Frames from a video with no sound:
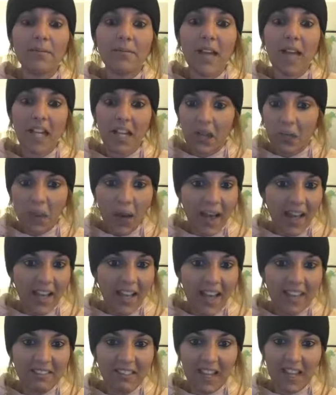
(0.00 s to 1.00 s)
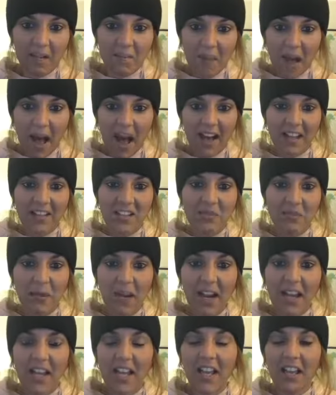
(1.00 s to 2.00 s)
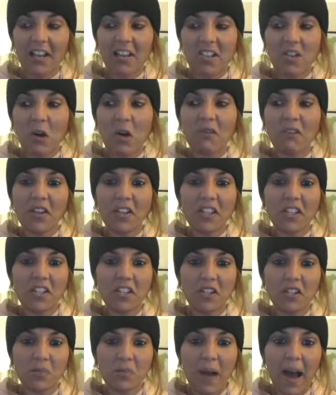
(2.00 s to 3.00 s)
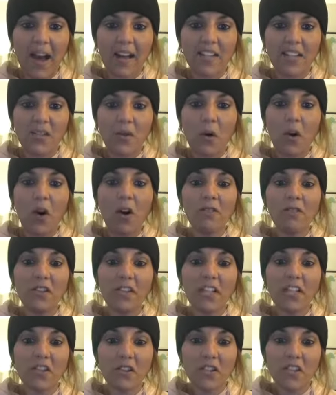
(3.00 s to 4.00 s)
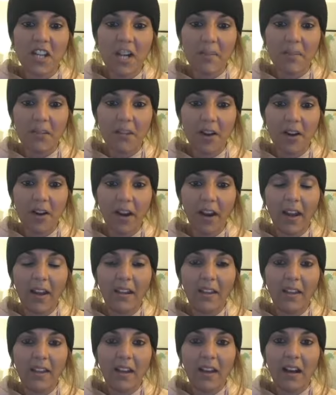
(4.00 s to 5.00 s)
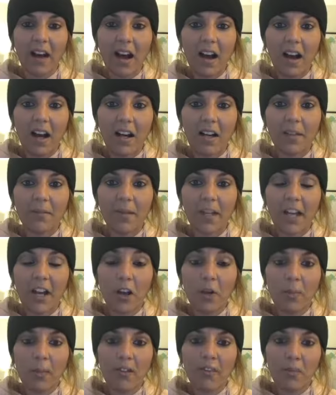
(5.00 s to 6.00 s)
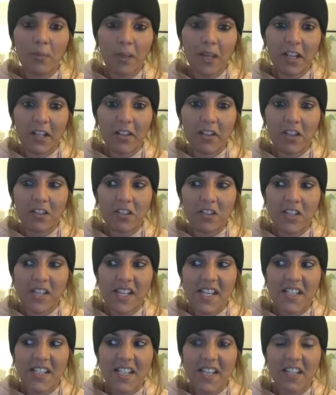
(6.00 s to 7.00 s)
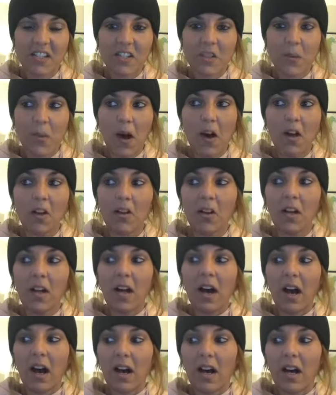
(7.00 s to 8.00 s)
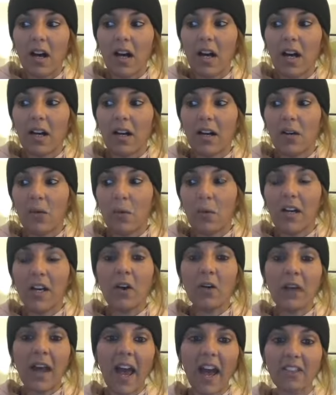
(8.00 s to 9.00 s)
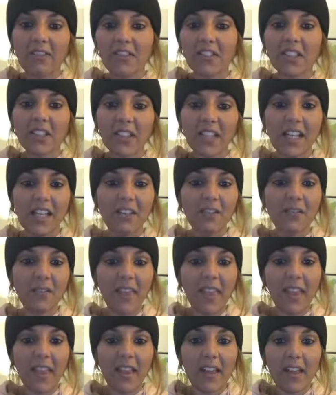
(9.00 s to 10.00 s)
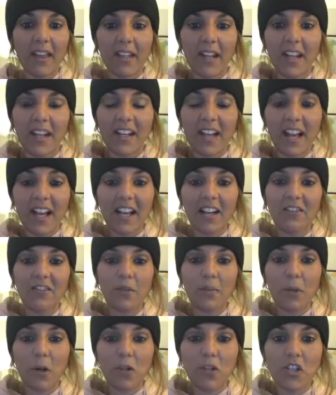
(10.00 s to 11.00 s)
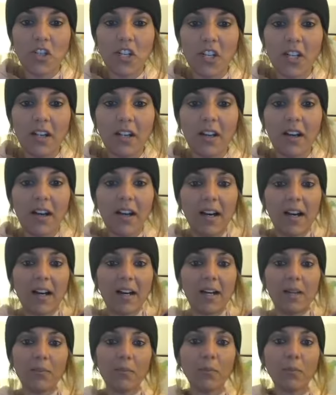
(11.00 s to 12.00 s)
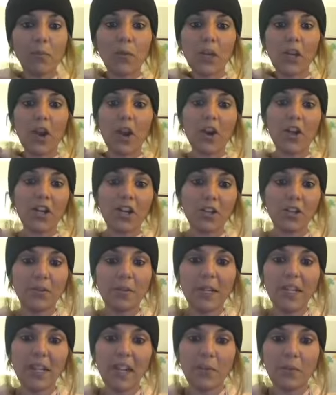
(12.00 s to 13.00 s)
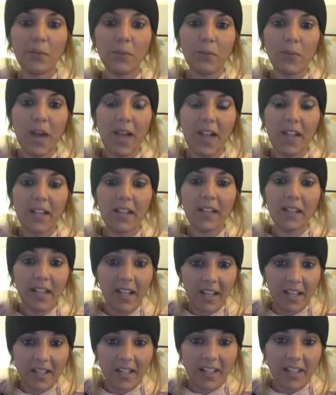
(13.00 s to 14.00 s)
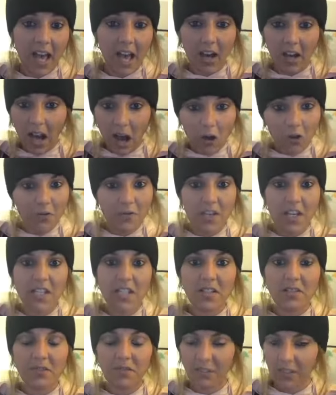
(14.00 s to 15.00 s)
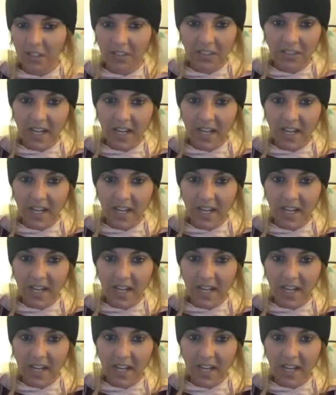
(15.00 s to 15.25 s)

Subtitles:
anyway and let it pass, right? And because all feelings do pass, so all feelings are temporary, and I hope everybody understands that as well. We don't have to live in a negative emotion. We are human, and it's healthy to feel a